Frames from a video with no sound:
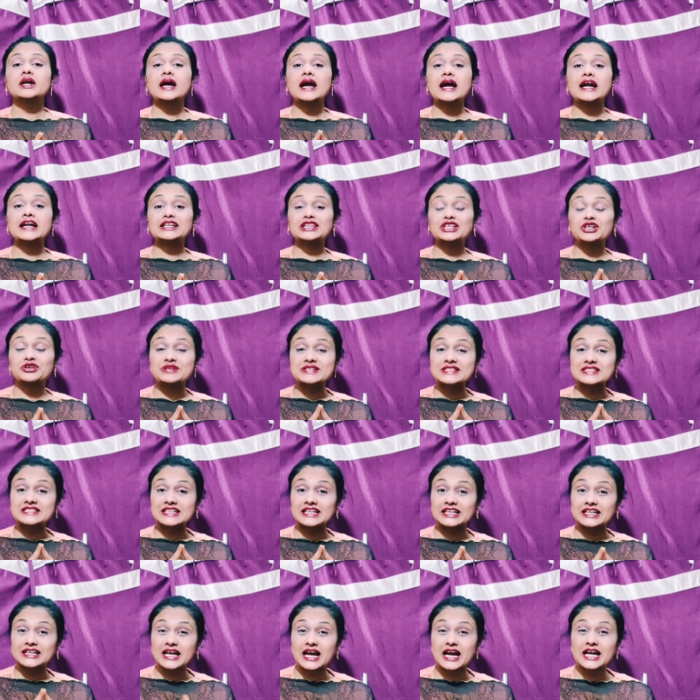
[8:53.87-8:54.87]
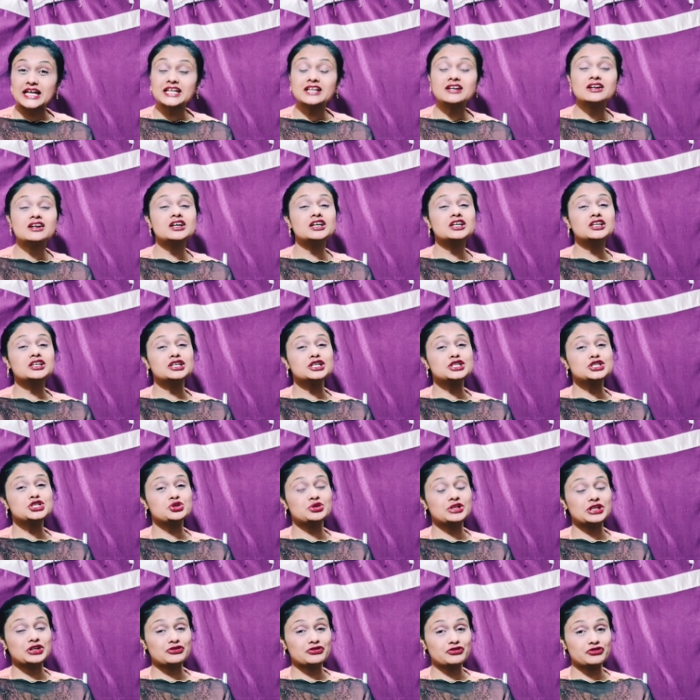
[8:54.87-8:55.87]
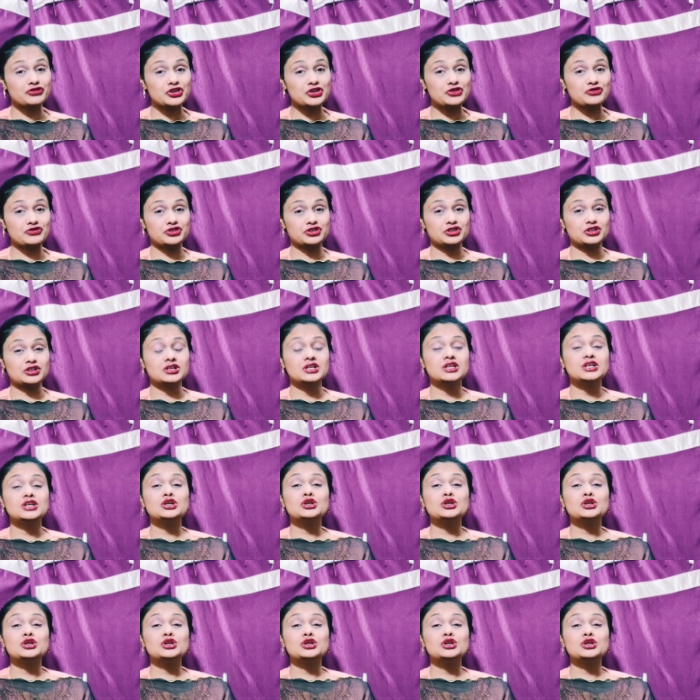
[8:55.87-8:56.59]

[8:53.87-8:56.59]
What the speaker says: and there is canine hunger during fever,